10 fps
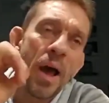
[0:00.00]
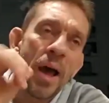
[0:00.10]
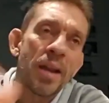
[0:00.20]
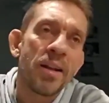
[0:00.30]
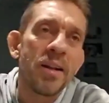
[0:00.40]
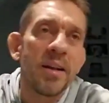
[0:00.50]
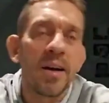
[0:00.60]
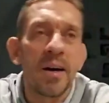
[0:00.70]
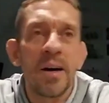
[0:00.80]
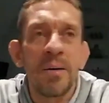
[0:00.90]
bad.
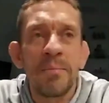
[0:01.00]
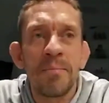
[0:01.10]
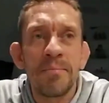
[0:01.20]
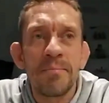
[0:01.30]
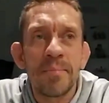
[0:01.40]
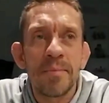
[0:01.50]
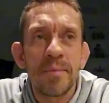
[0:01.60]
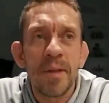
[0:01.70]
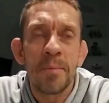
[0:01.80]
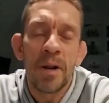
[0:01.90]
I mean,
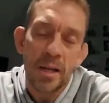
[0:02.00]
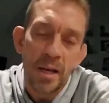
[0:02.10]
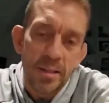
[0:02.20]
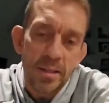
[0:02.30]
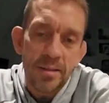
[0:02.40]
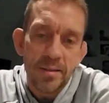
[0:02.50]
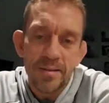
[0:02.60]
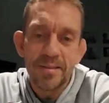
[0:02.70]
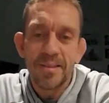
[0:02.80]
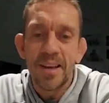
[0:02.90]
I guess
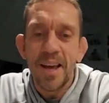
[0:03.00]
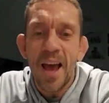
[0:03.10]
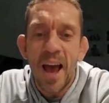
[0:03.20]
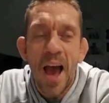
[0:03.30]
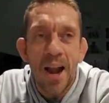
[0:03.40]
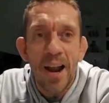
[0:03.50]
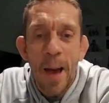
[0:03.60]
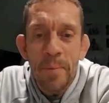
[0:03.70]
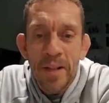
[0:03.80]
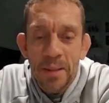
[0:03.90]
had it
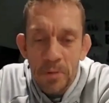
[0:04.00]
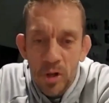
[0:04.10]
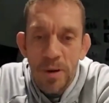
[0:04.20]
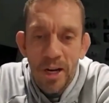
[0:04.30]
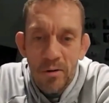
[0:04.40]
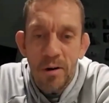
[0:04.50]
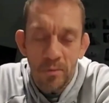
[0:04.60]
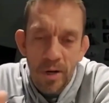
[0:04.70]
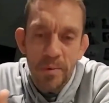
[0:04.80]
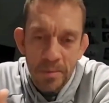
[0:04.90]
happened in the middle of my career,
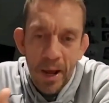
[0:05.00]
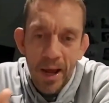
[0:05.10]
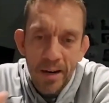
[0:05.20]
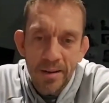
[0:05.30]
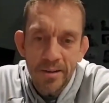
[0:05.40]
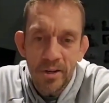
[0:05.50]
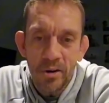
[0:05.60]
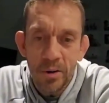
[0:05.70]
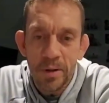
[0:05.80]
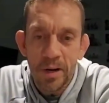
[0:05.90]
it would have been bad. It
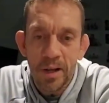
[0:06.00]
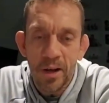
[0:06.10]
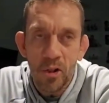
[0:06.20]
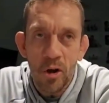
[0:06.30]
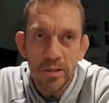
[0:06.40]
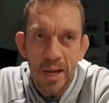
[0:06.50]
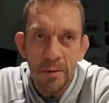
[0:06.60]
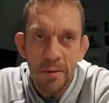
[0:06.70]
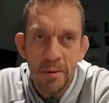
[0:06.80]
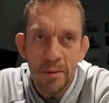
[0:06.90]
would have been a long
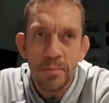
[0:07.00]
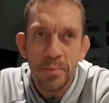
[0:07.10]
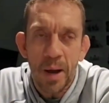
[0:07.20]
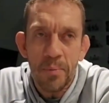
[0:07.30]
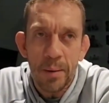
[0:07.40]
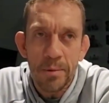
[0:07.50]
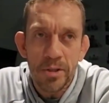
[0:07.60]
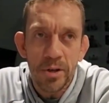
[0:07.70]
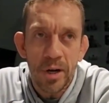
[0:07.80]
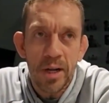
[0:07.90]
time off. But I probably
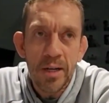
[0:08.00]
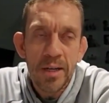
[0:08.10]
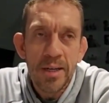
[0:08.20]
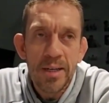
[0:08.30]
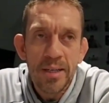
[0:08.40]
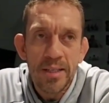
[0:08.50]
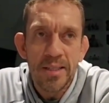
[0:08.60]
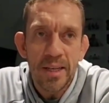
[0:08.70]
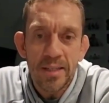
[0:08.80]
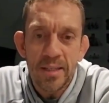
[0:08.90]
took
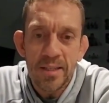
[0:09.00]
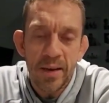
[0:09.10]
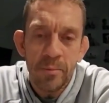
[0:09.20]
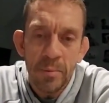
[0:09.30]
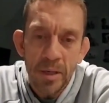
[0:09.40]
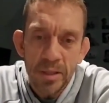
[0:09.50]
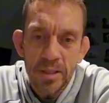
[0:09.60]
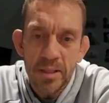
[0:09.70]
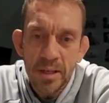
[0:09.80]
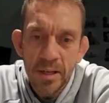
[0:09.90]
6 to 7
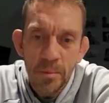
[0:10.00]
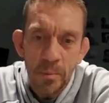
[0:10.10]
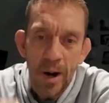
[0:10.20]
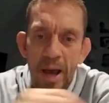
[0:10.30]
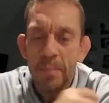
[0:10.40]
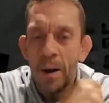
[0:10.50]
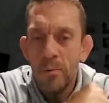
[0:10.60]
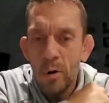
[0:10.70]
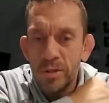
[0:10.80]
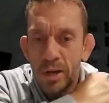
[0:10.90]
months. But I had my
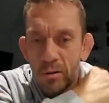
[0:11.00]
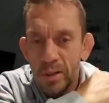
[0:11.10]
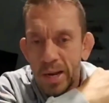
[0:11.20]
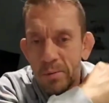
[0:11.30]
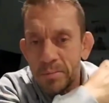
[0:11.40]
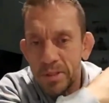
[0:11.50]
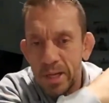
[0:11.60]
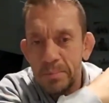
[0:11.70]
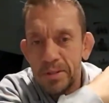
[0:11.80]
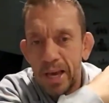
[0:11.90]
rotator labrum
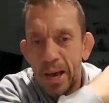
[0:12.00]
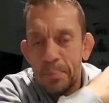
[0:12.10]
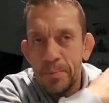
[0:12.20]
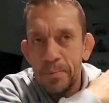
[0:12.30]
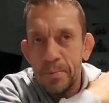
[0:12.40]
subscap